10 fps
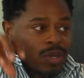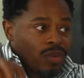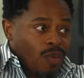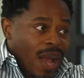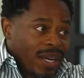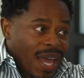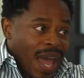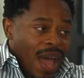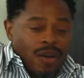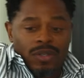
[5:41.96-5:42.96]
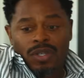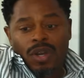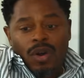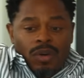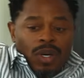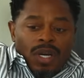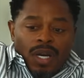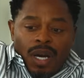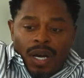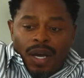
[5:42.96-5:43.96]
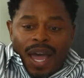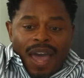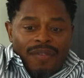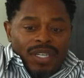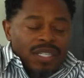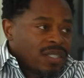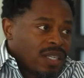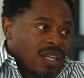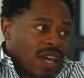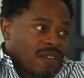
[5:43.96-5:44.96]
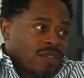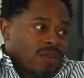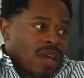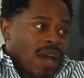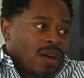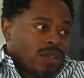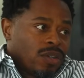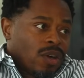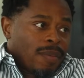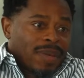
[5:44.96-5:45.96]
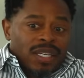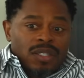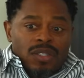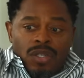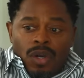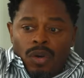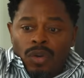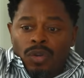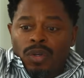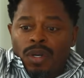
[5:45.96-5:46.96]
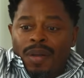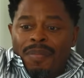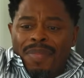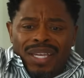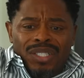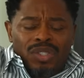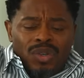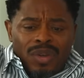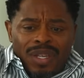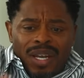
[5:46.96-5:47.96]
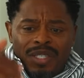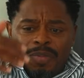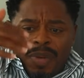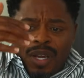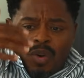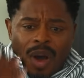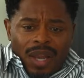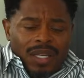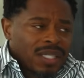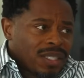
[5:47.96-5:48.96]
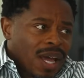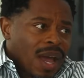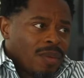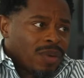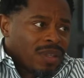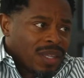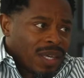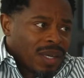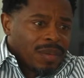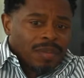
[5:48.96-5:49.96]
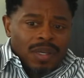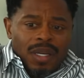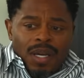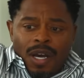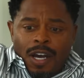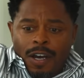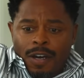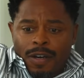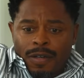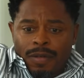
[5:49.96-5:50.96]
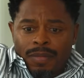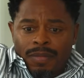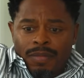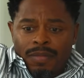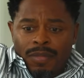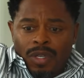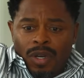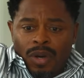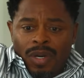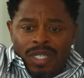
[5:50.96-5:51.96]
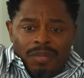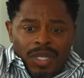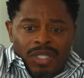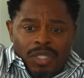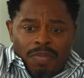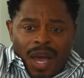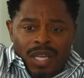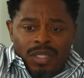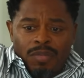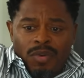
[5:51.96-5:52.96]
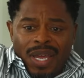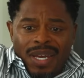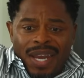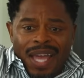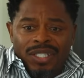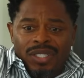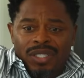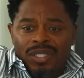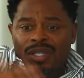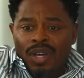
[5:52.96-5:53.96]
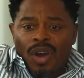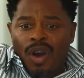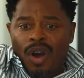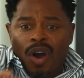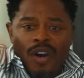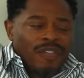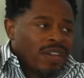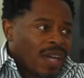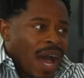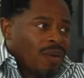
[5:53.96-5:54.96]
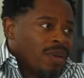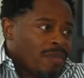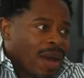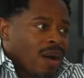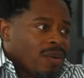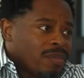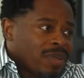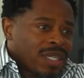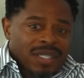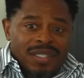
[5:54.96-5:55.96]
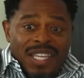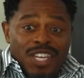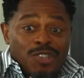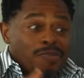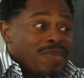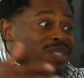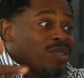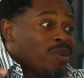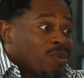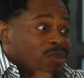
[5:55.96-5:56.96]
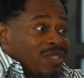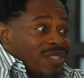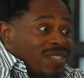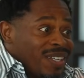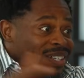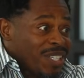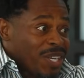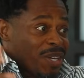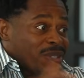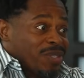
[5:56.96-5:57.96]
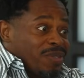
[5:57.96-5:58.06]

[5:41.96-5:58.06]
with right now? I have a niece and a nephew now, you know what I mean? So making sure that I spend quality time with them, as much as possible and not just off out and about, because then you miss those years,